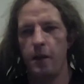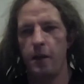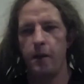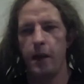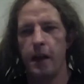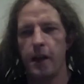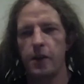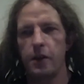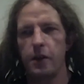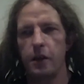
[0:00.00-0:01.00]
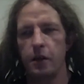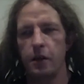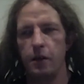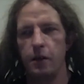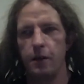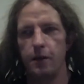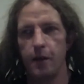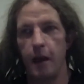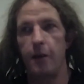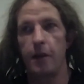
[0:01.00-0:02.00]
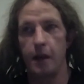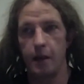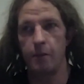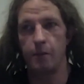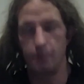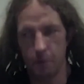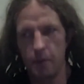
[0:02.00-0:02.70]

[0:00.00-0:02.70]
the effect of having